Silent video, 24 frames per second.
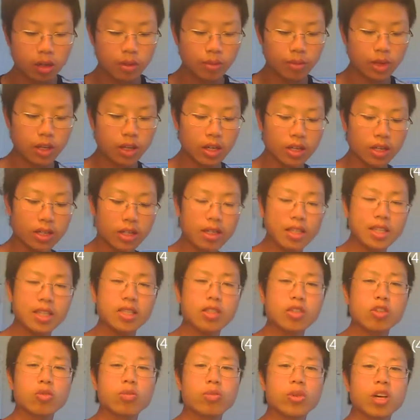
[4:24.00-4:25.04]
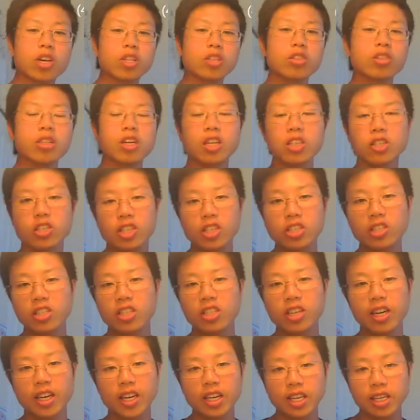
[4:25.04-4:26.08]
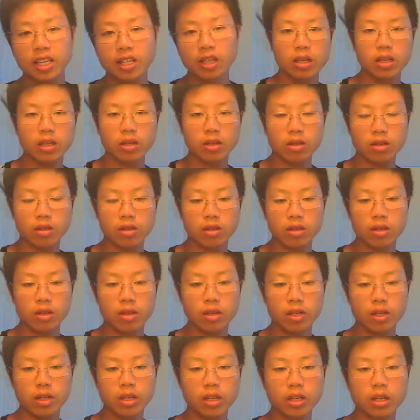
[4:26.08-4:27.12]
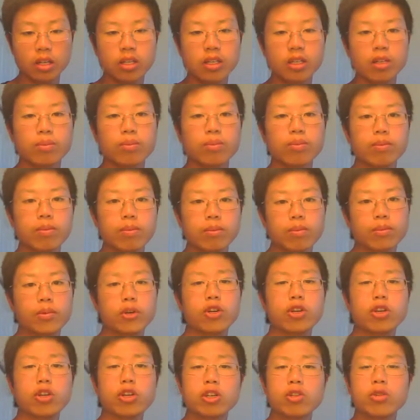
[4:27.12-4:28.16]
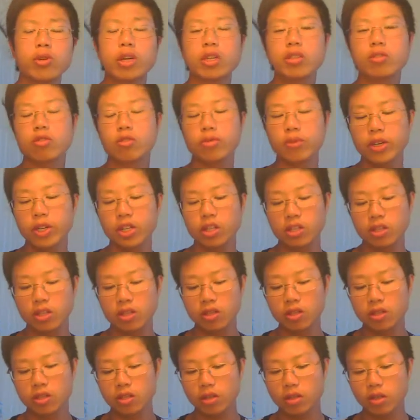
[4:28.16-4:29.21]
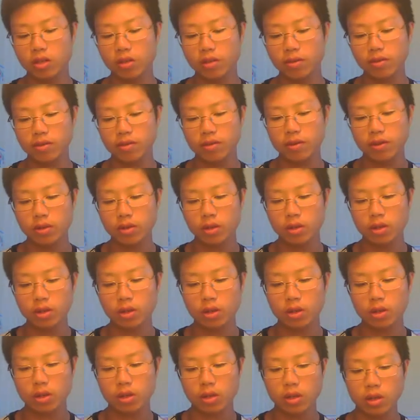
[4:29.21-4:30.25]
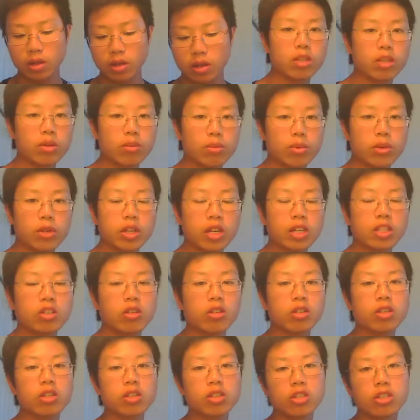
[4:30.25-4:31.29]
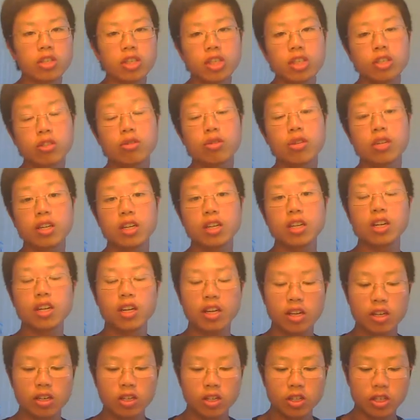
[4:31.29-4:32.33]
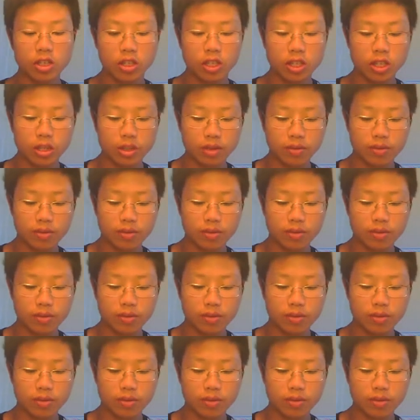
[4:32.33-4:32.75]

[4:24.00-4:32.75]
Because these two blocks do not change in height, it is a pure transformation of potential energy to kinetic energy.